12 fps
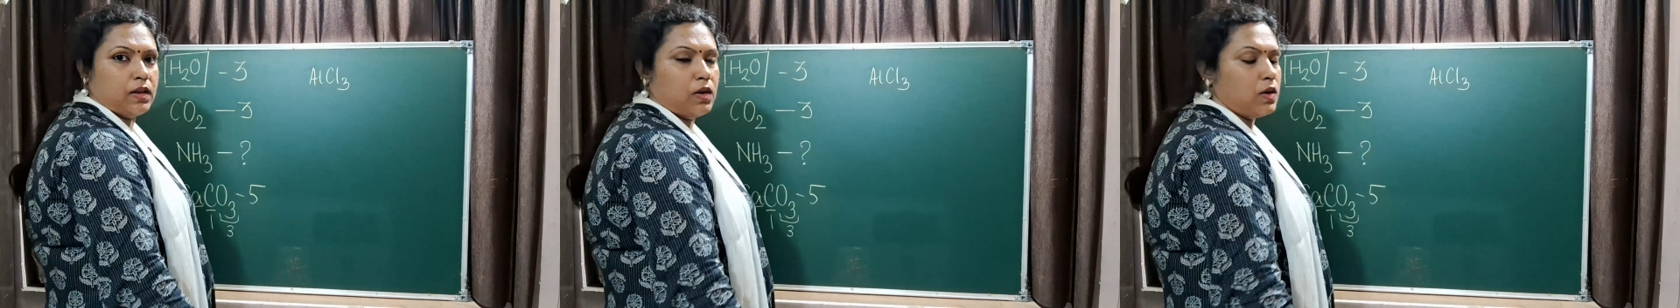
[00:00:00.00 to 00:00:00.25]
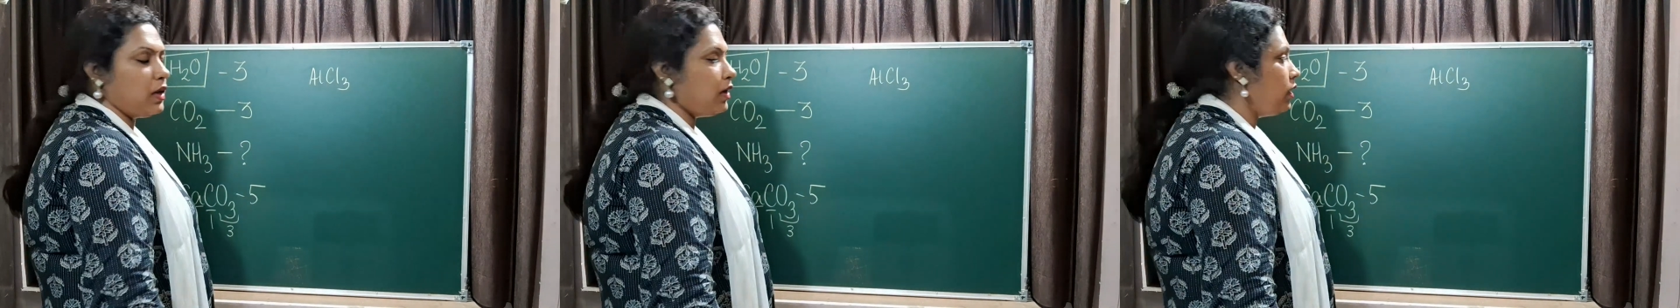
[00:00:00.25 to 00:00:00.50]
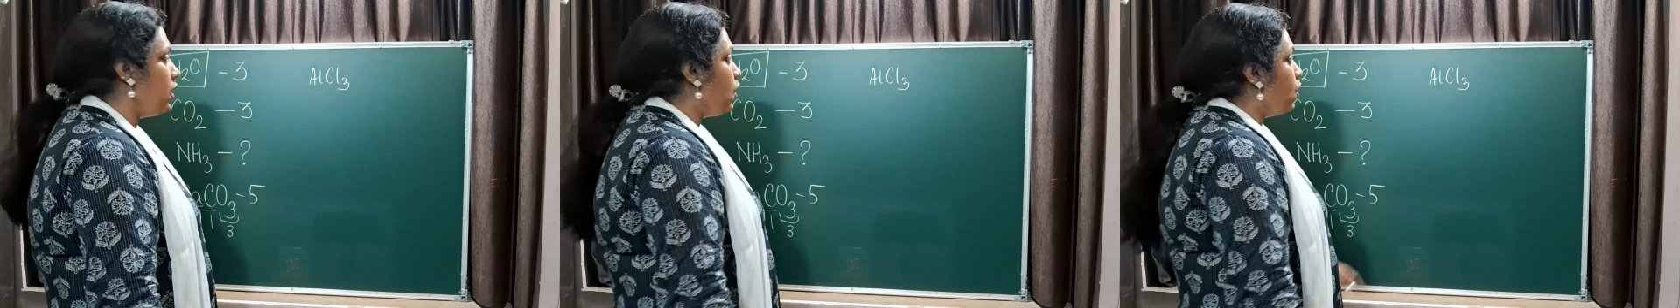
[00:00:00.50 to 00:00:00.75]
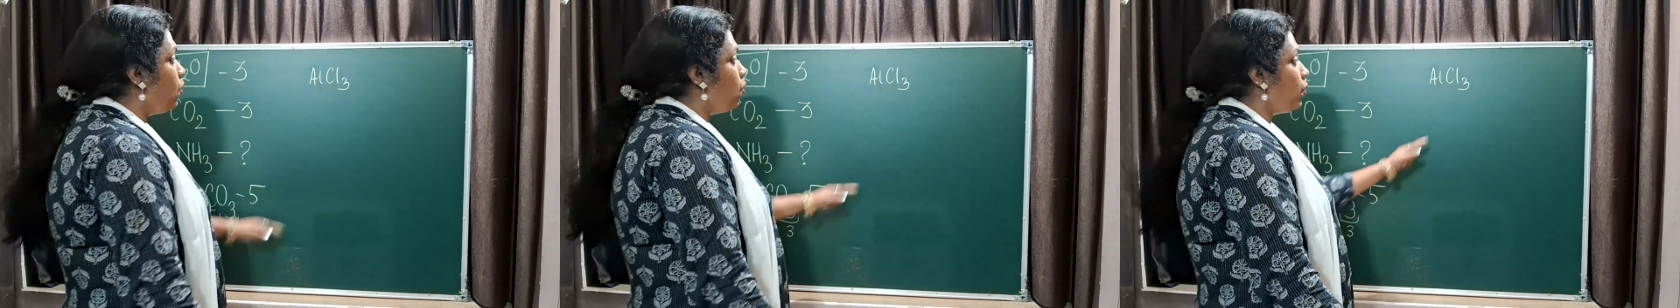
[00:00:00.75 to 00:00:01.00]
Okay.
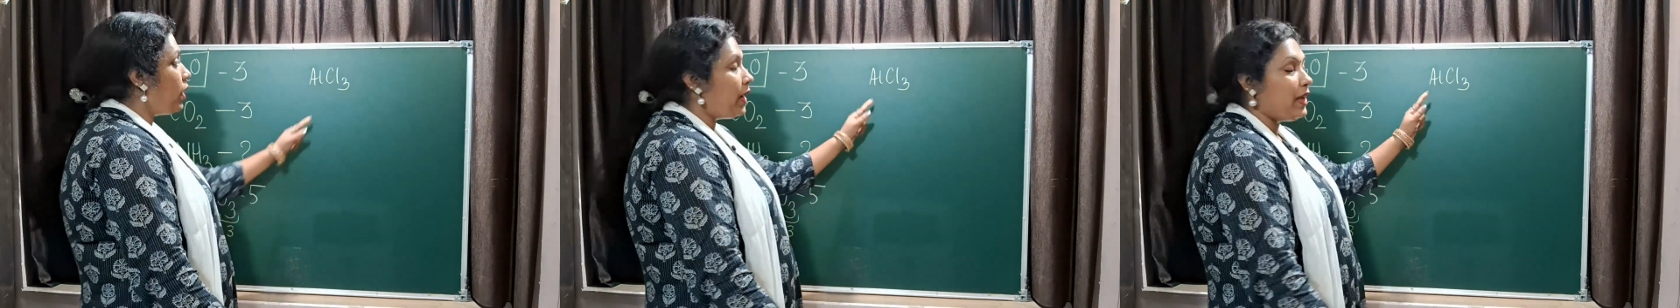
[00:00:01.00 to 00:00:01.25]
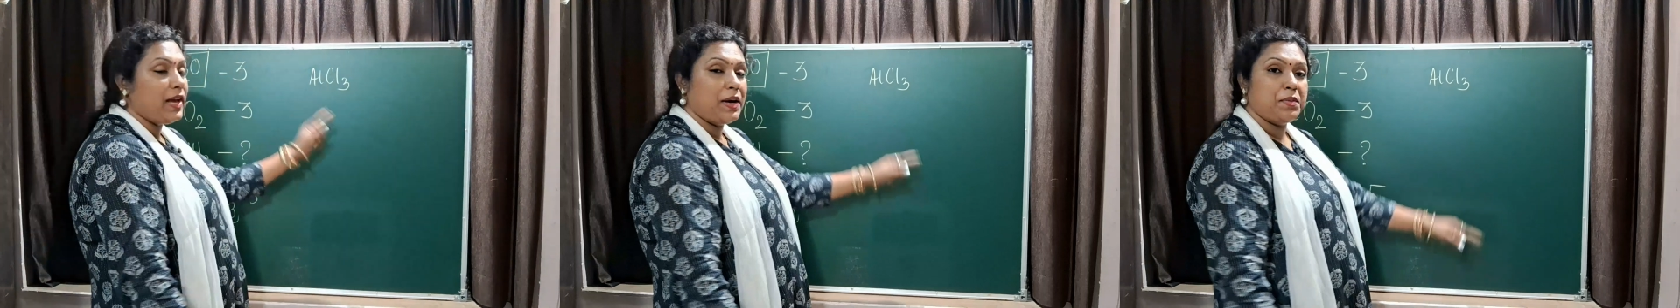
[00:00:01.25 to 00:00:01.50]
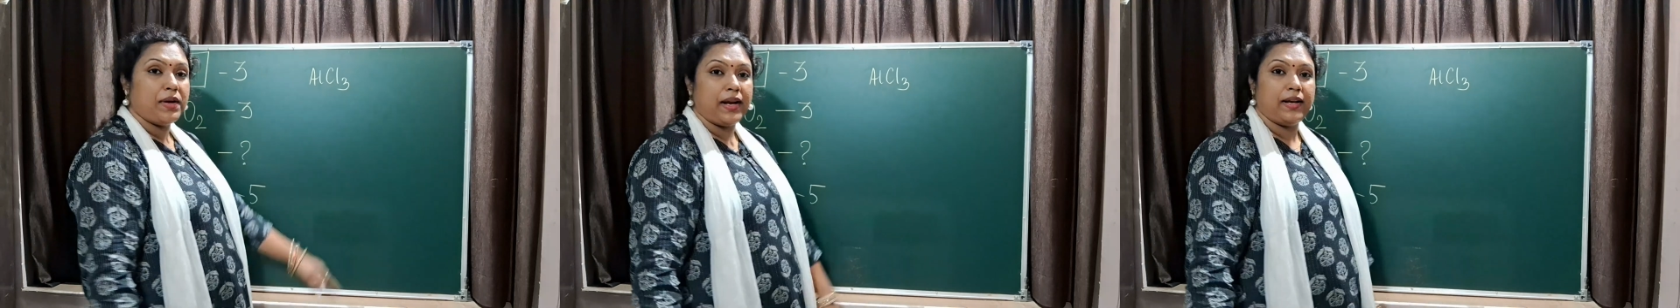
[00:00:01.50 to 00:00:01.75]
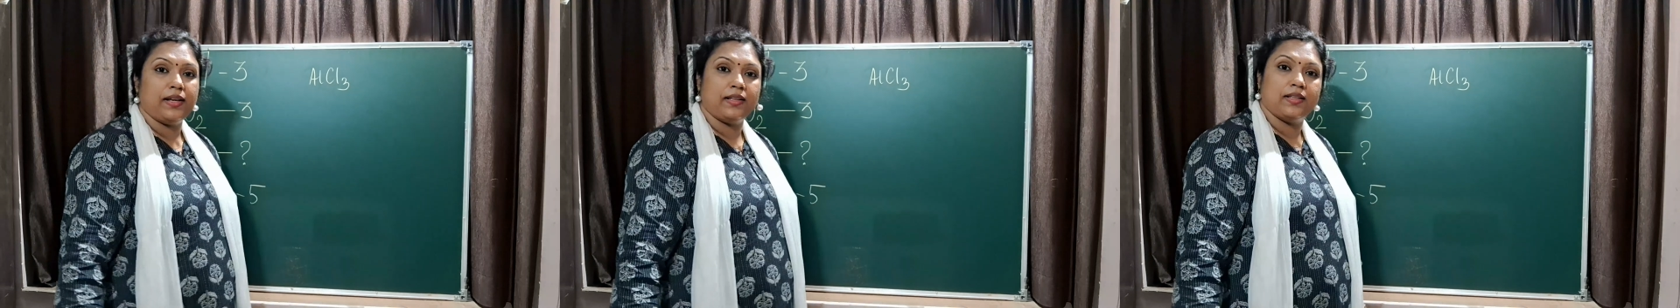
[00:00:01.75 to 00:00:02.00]
Why I am
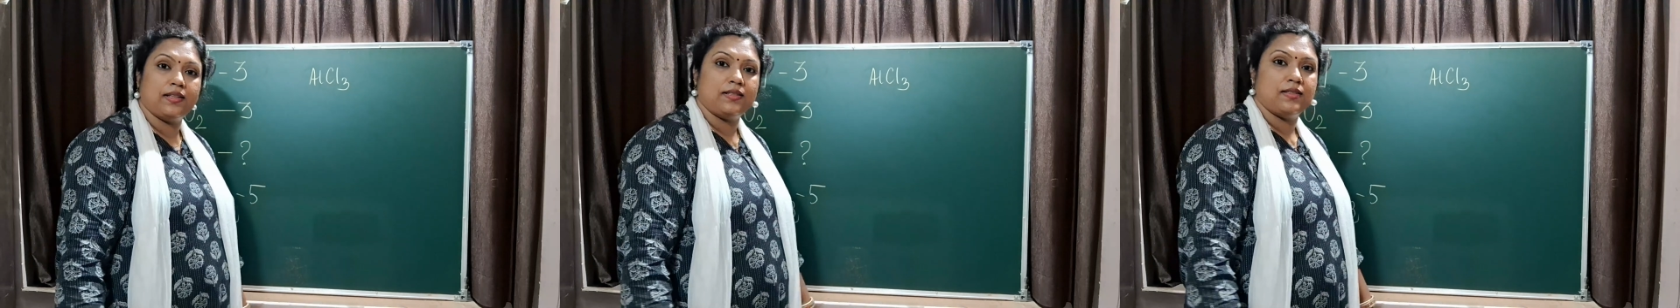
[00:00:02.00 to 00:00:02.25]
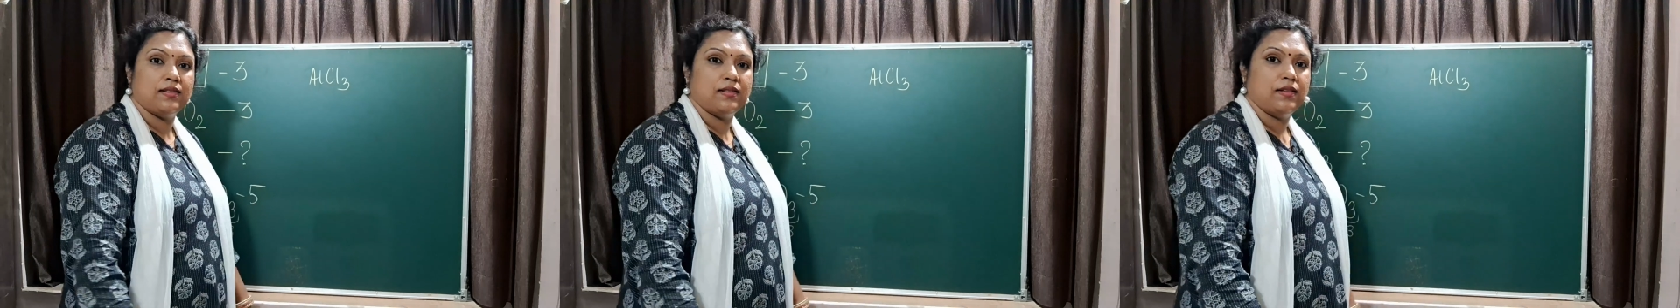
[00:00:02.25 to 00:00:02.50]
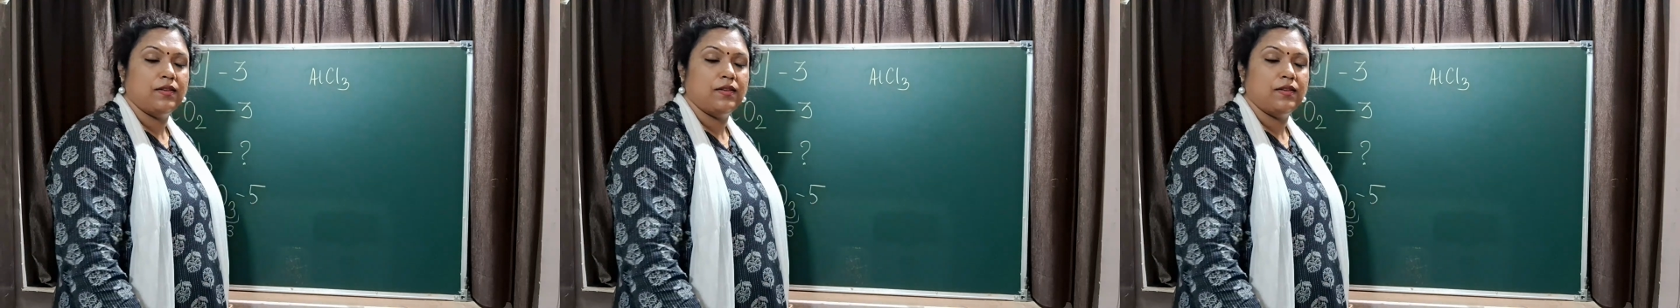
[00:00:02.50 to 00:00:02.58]
writing this,